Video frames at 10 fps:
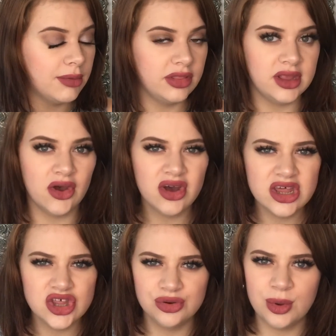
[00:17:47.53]
The
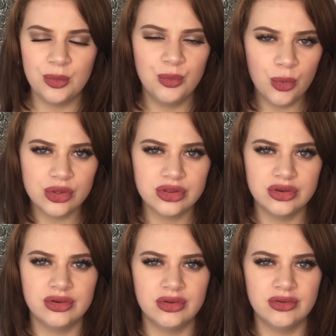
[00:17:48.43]
eyeshadow I
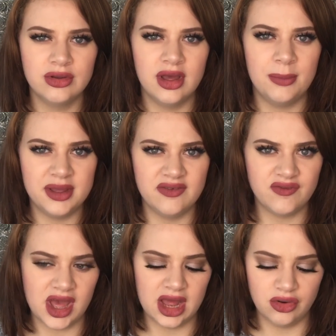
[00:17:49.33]
wasn't a big
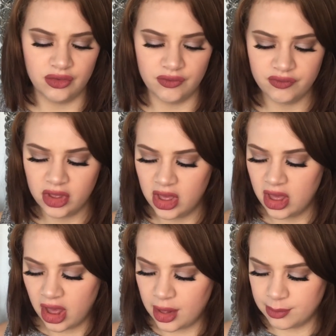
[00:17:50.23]
fan of.
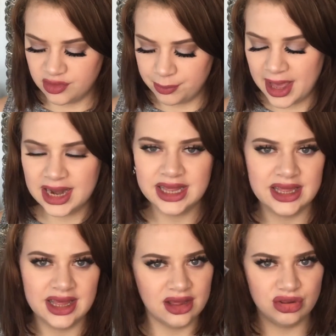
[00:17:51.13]
The palette
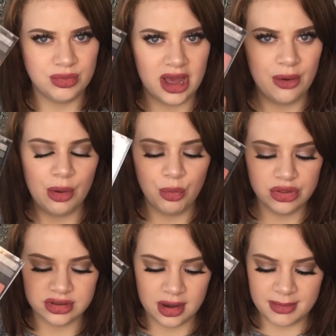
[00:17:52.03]
as well, I
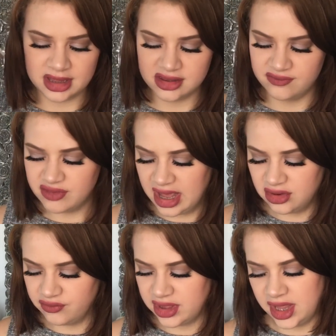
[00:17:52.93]
wasn't a massive fan
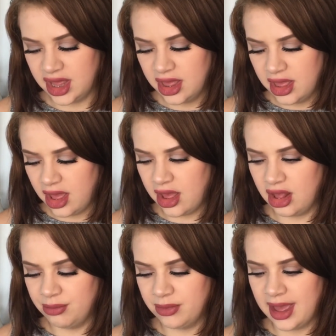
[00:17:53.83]
of it.
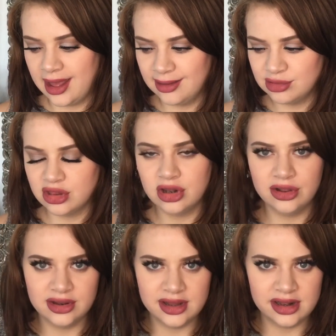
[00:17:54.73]

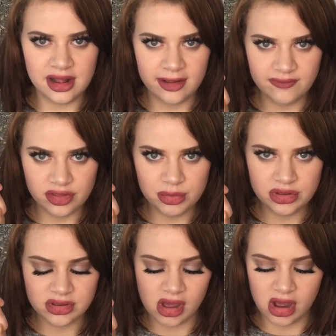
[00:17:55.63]
Absolutely loved the
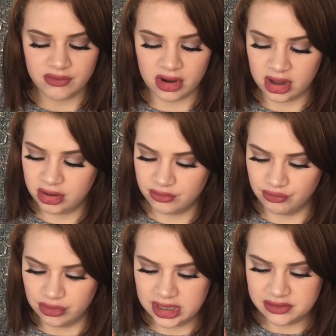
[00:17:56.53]
mascara.
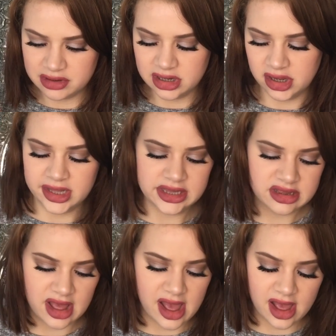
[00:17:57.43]
Really liked
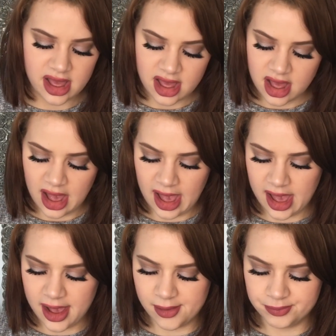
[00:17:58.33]
that.
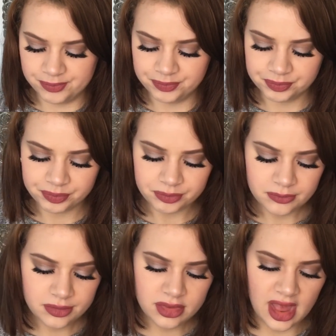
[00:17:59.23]
And
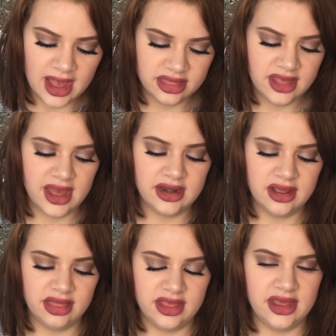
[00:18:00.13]
then
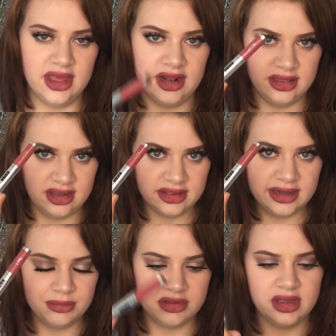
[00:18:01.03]
this
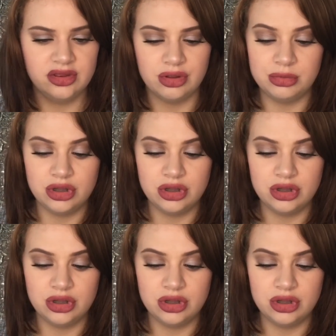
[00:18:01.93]
lipstick, so I'm